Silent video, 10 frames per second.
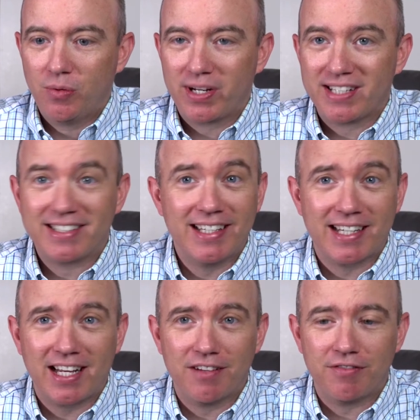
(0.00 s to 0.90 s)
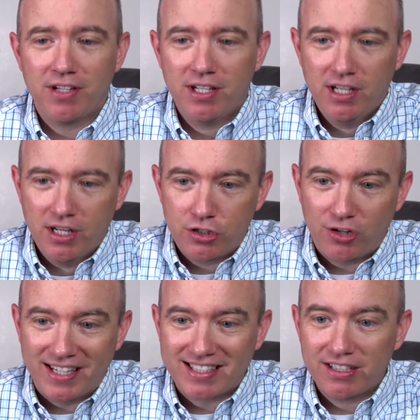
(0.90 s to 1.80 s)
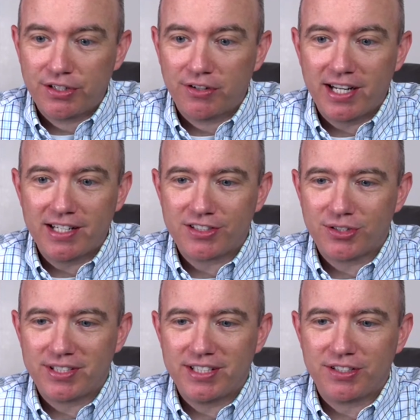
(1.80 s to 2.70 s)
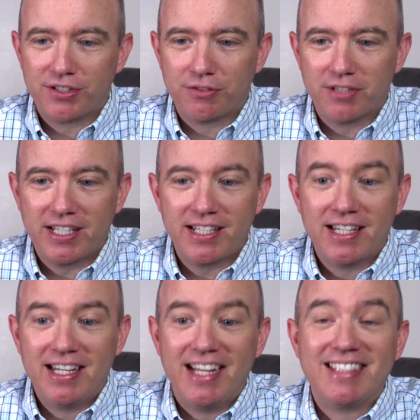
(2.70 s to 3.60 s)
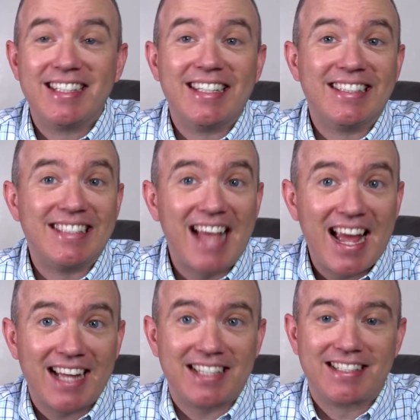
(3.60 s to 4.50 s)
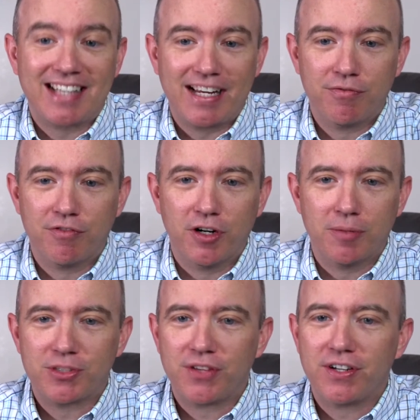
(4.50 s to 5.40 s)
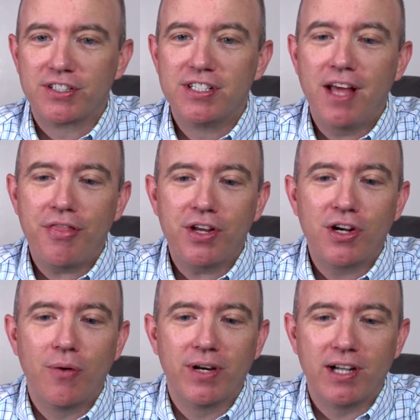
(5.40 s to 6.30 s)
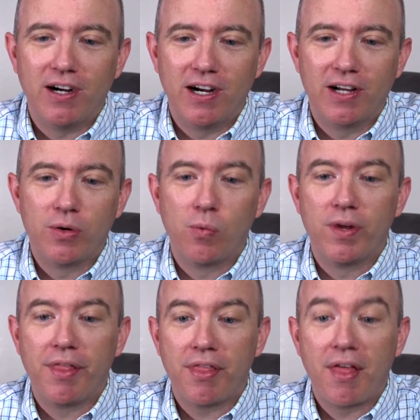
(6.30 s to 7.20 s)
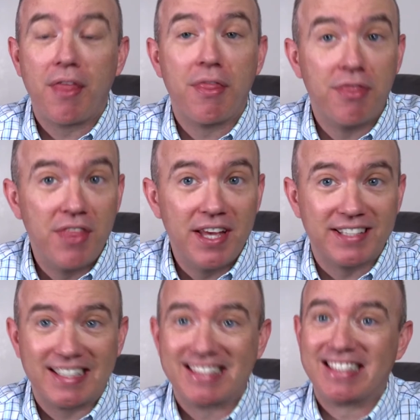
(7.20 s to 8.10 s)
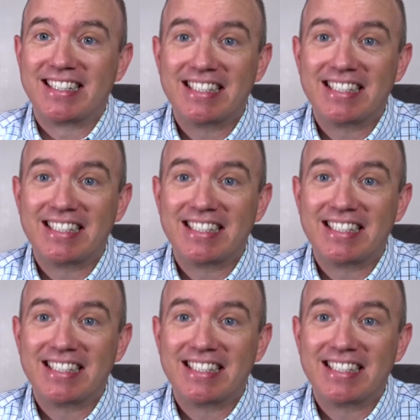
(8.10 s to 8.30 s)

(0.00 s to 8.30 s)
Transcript: We can see it kind of transliterated, so it's easier to read. It's the exact same verb. So there's nothing going on with this. It's the